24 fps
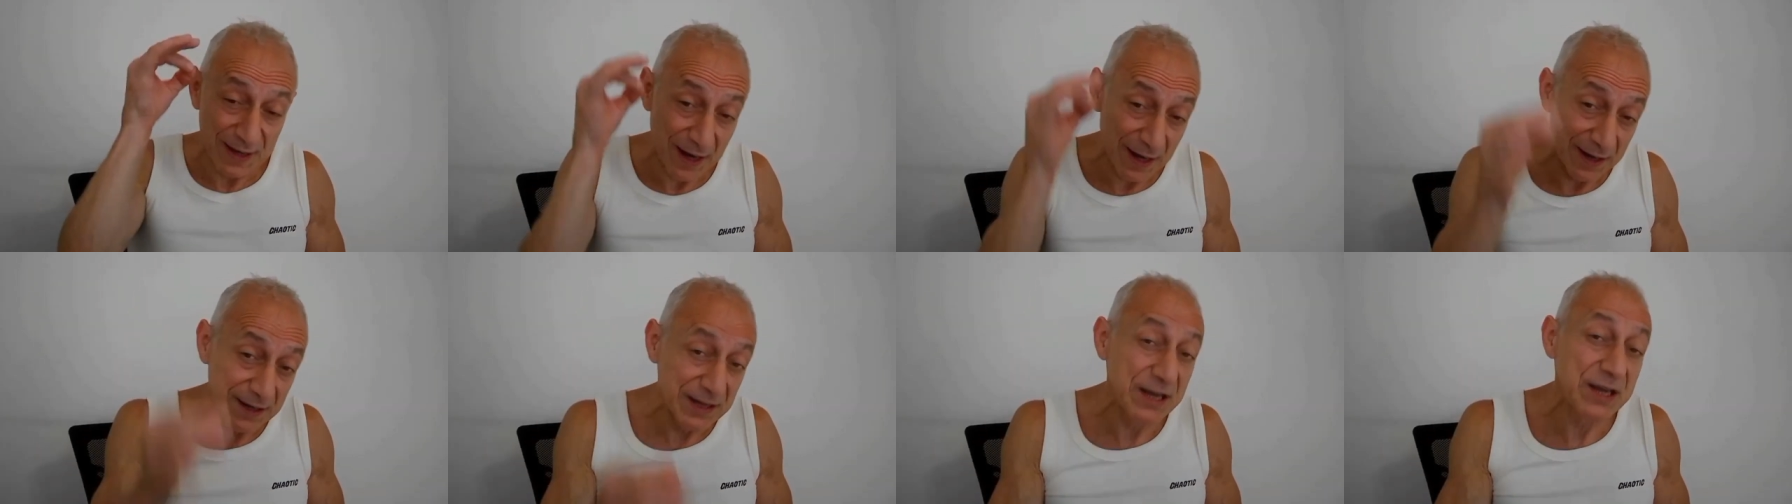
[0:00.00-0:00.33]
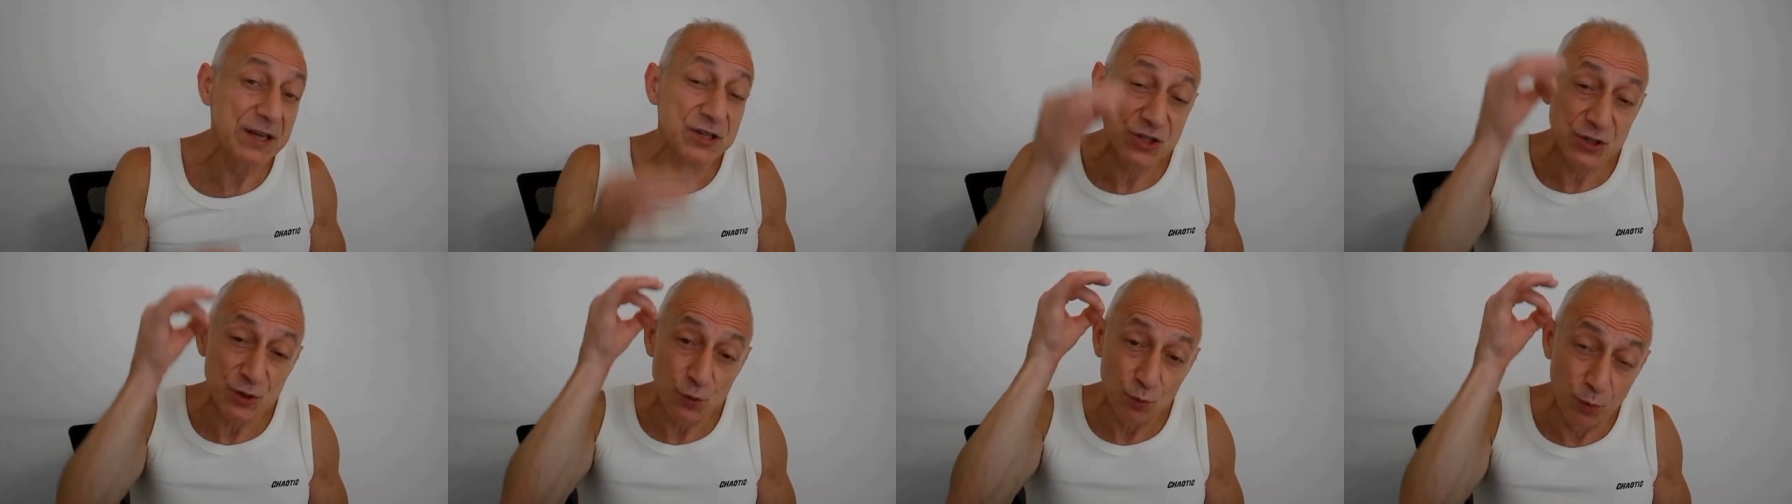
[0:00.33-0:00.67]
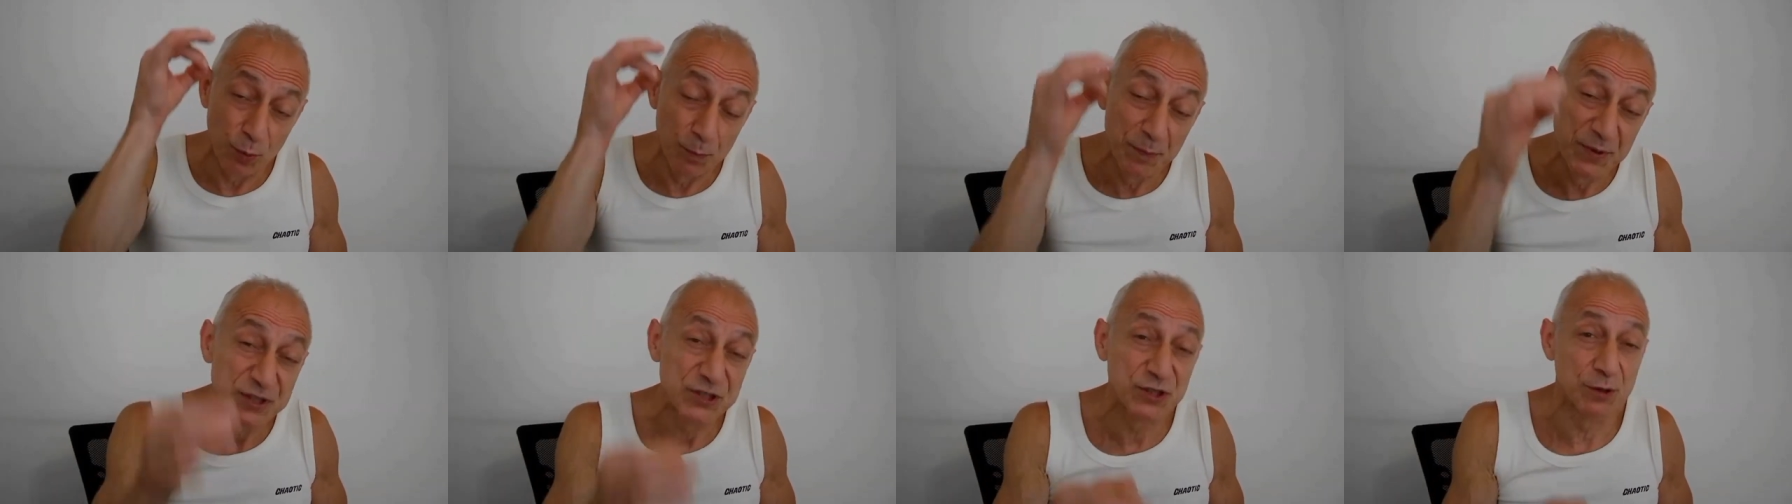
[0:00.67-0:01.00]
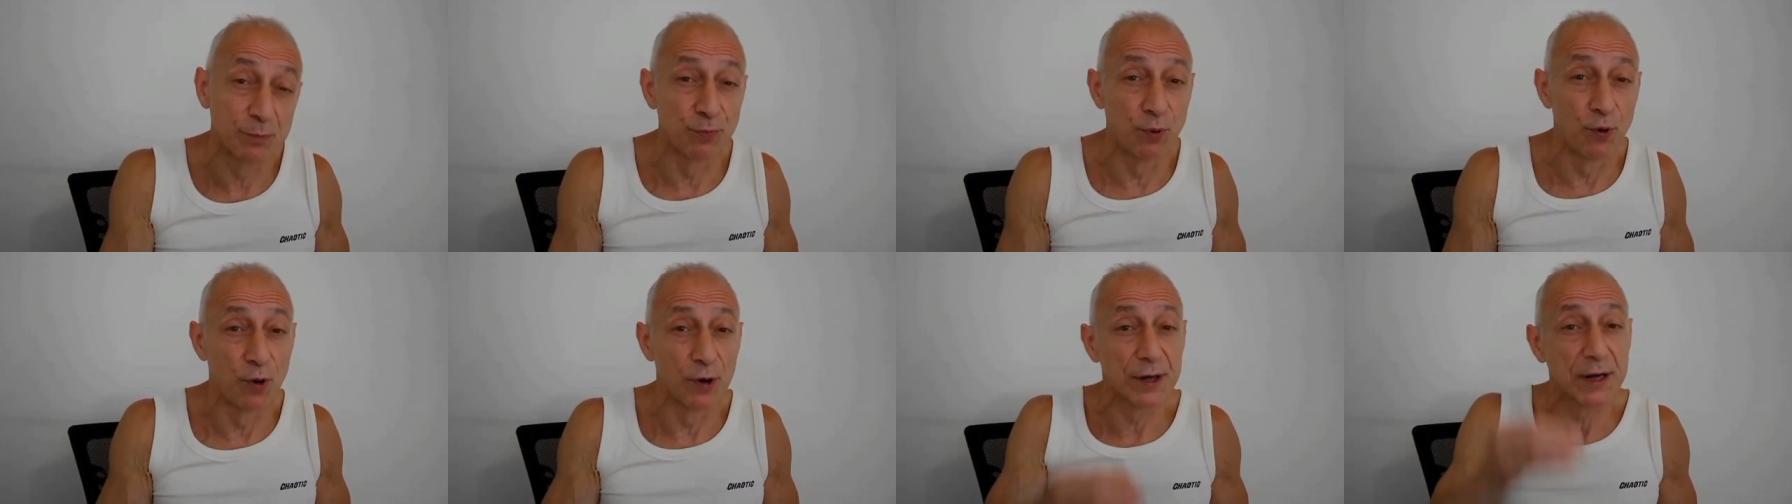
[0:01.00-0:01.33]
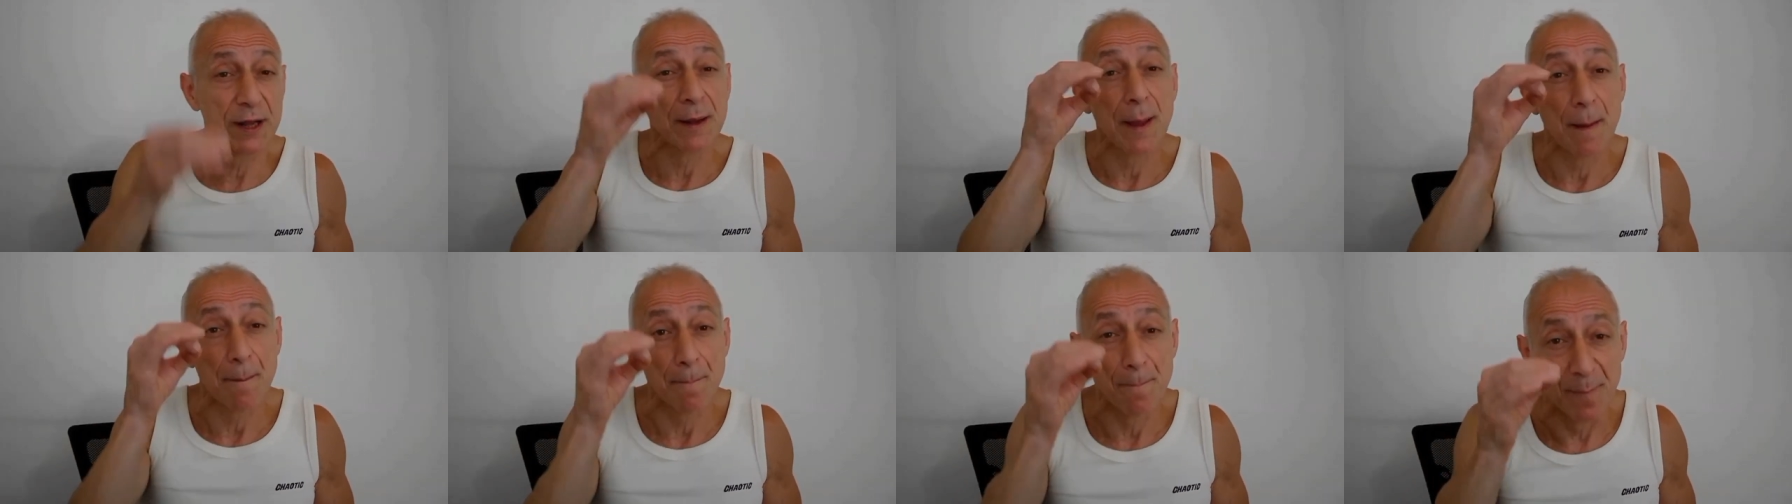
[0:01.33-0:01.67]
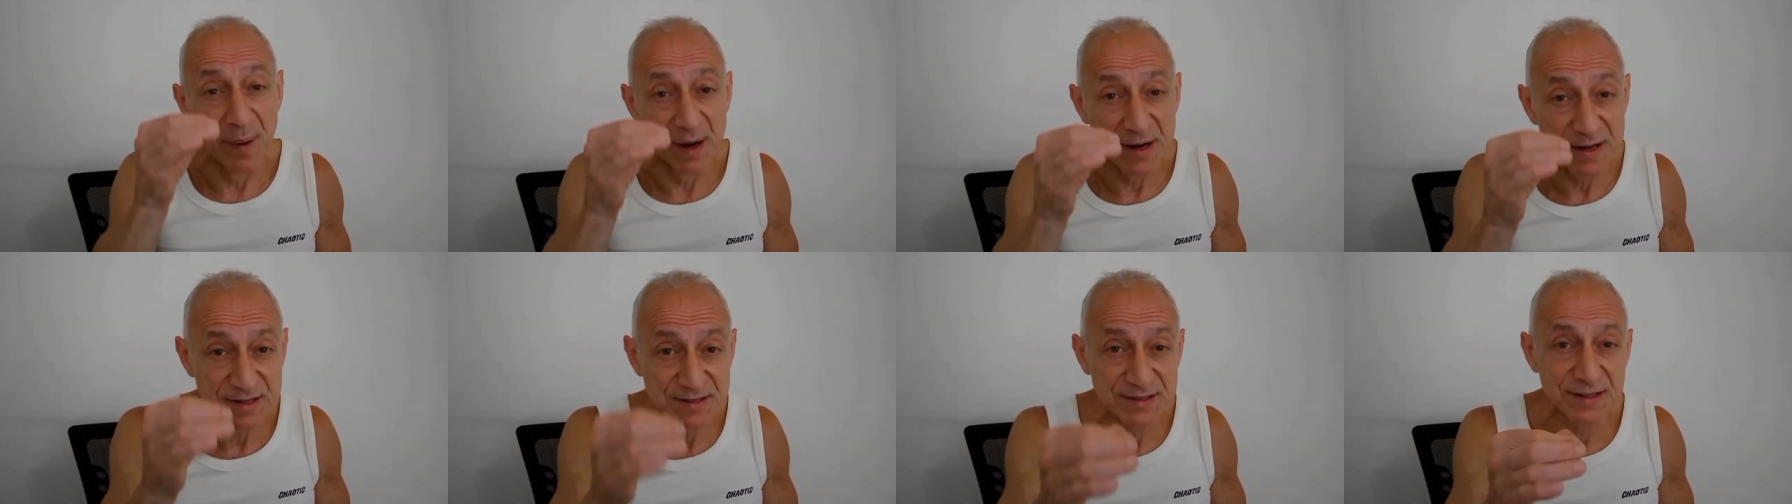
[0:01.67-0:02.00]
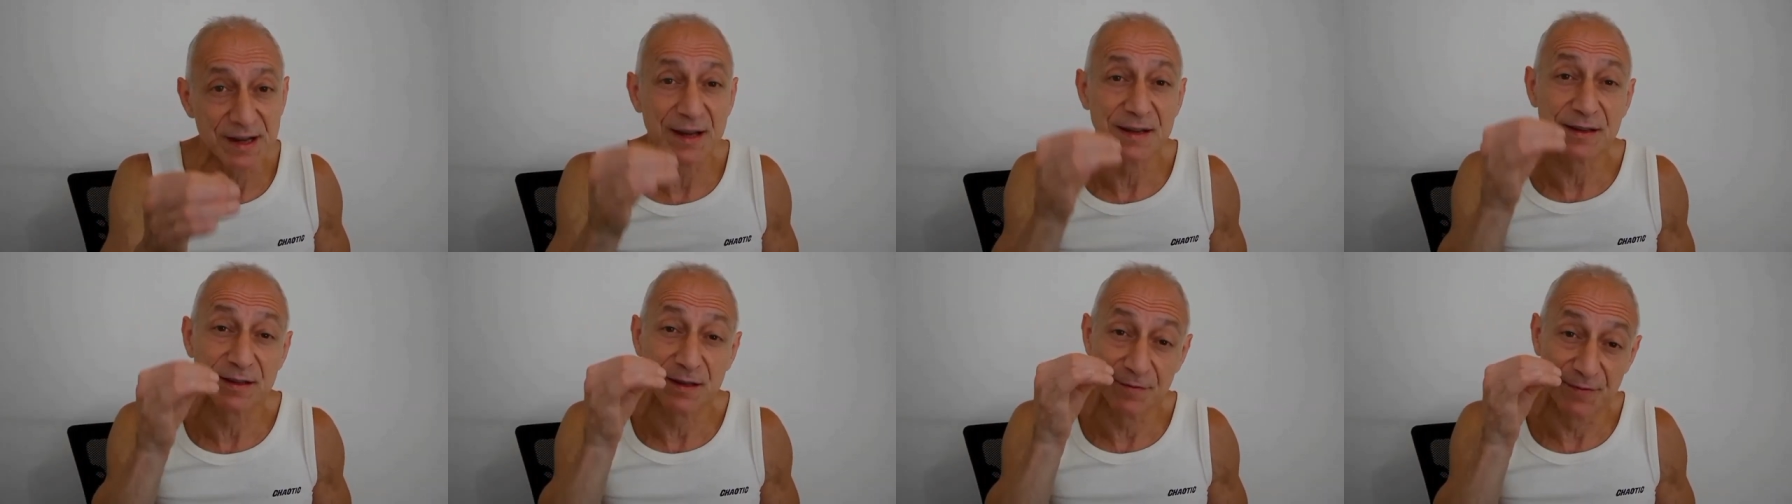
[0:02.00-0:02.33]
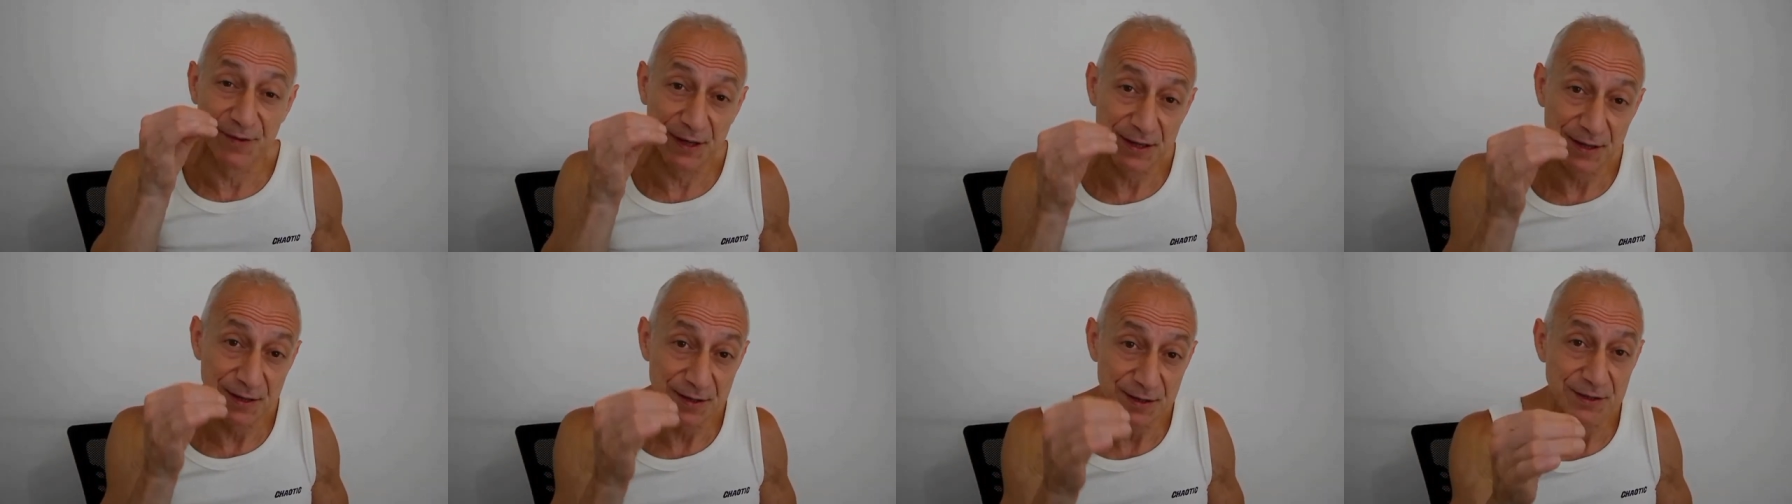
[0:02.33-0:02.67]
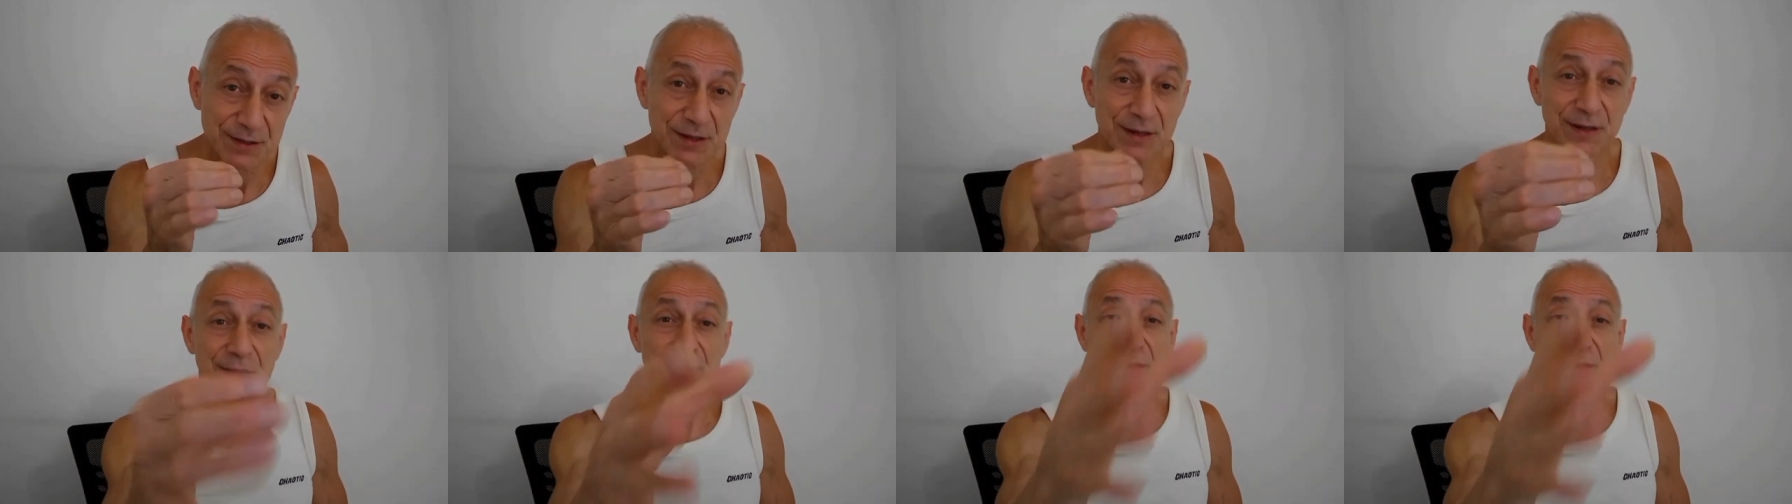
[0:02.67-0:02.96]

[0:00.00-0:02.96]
and each will be supported by scientific